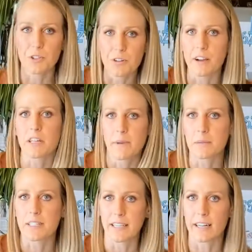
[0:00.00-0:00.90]
You're not gonna be able
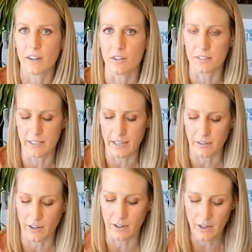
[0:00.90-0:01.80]
to get it all
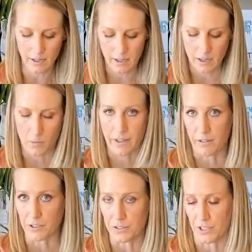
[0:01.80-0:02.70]
together without
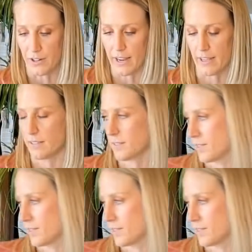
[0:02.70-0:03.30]
using your hands.